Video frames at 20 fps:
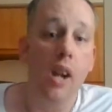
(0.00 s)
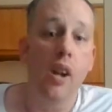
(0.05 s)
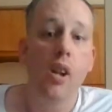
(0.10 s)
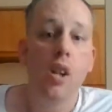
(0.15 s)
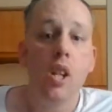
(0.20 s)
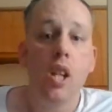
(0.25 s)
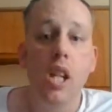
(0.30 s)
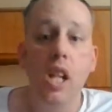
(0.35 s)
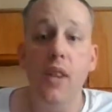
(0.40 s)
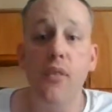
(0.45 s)
yeah.
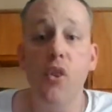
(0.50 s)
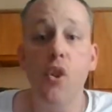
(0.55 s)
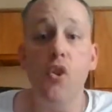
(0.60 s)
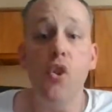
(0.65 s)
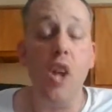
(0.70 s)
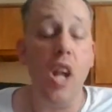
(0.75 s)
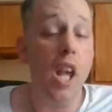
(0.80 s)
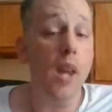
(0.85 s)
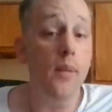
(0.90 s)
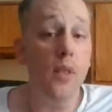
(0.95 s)
If
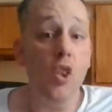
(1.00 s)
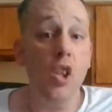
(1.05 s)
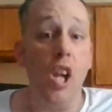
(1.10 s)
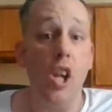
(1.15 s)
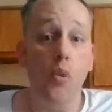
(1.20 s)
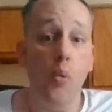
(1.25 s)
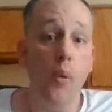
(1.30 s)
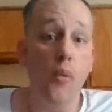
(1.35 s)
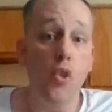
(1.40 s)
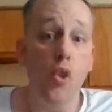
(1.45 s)
there's an anime you
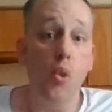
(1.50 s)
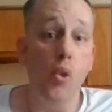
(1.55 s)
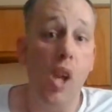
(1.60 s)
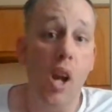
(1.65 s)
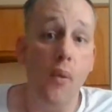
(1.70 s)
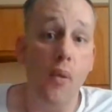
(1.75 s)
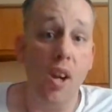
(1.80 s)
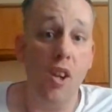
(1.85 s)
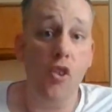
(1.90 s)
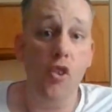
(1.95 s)
guys want me to do a
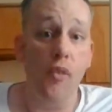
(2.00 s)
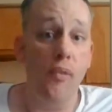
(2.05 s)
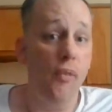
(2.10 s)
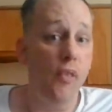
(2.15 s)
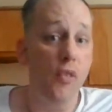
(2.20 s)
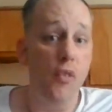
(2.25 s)
live reaction